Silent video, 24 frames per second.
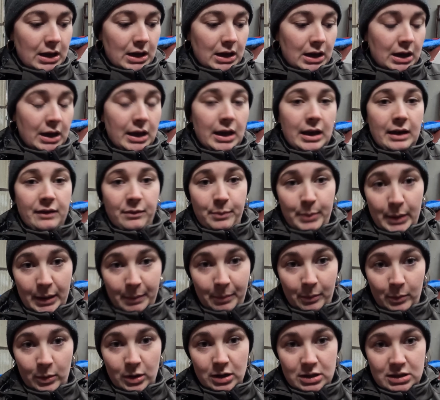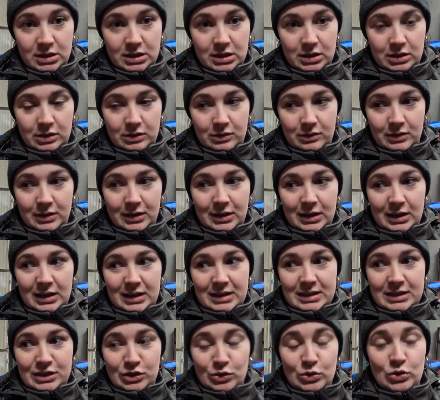I have paperwork to do,
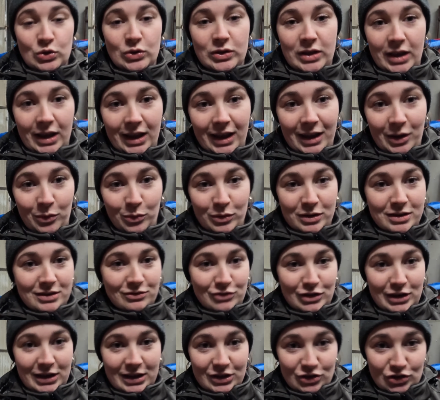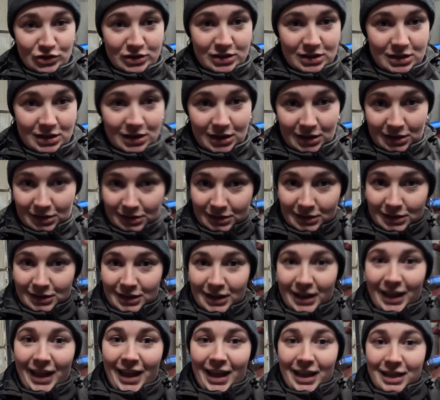so don't think anyone is really interested in
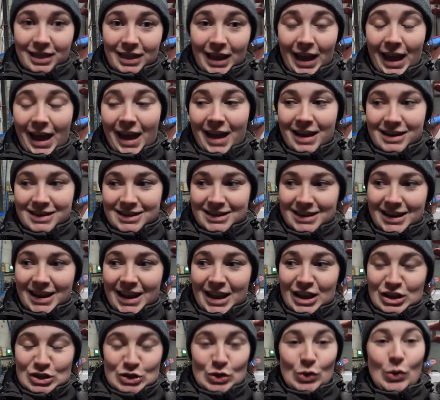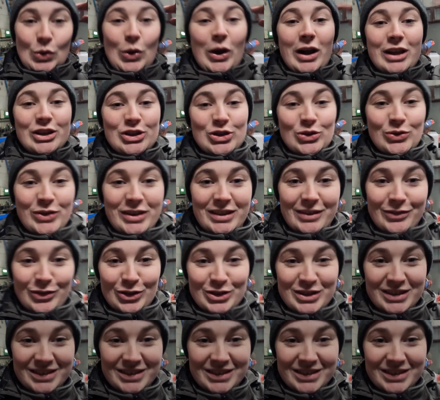that. So I'll show you the fun